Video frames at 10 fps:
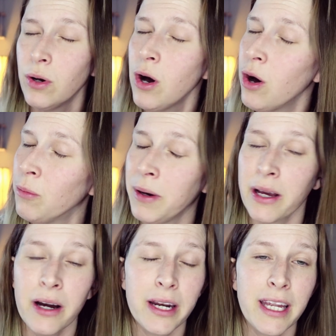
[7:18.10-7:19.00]
oh my
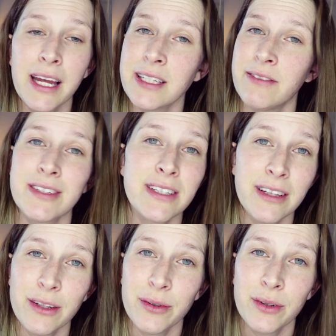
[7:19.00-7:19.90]
god, I can't even
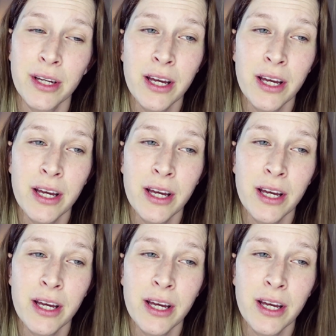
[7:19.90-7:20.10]
tell you.